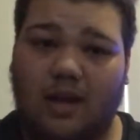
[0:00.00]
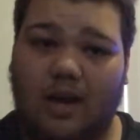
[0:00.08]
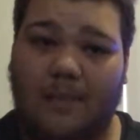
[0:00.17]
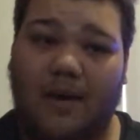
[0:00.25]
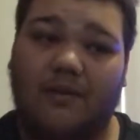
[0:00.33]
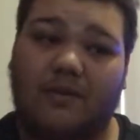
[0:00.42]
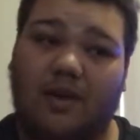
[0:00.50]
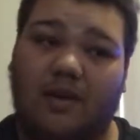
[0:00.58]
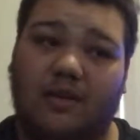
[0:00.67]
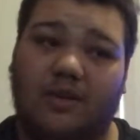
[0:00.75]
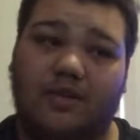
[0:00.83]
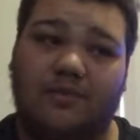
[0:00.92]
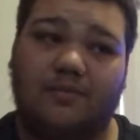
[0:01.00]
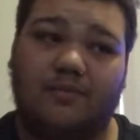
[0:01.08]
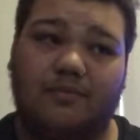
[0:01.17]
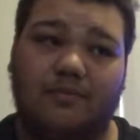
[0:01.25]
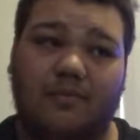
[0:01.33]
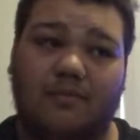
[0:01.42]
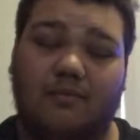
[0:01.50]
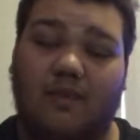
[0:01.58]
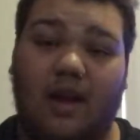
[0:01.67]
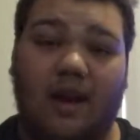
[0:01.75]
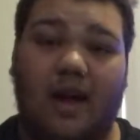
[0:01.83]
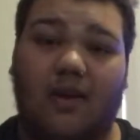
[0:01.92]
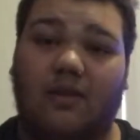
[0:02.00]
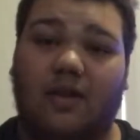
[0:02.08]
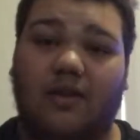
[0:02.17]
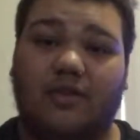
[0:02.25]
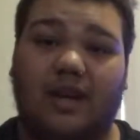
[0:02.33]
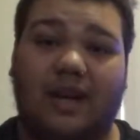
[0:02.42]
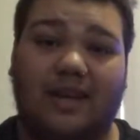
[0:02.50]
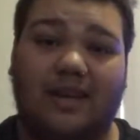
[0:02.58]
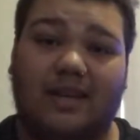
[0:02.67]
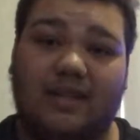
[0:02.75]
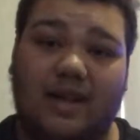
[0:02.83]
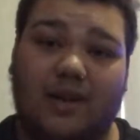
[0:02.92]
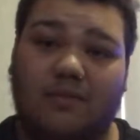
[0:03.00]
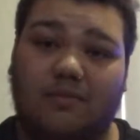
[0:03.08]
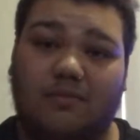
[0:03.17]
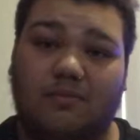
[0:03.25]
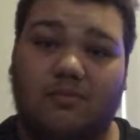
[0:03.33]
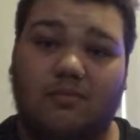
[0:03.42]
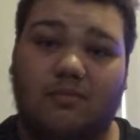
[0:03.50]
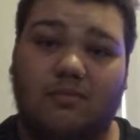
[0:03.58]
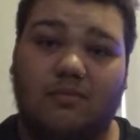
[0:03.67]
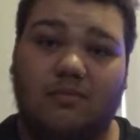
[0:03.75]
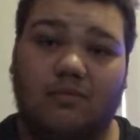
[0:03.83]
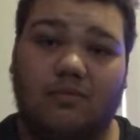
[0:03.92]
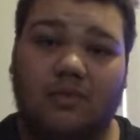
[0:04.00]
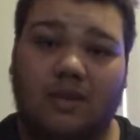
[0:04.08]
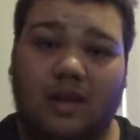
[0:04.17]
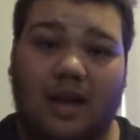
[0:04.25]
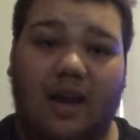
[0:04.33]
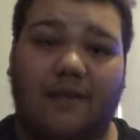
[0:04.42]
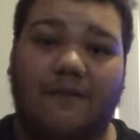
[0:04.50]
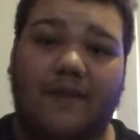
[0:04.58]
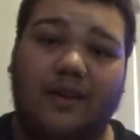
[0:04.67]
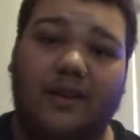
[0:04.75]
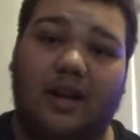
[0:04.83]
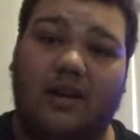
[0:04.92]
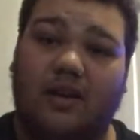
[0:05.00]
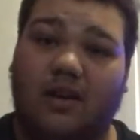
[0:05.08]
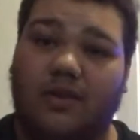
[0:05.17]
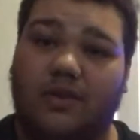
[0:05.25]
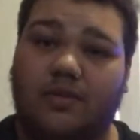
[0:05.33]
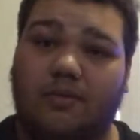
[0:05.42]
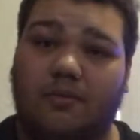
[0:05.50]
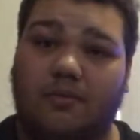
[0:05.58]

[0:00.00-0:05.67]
I'm out of college. Not out of college. I got kicked out. I failed out of college.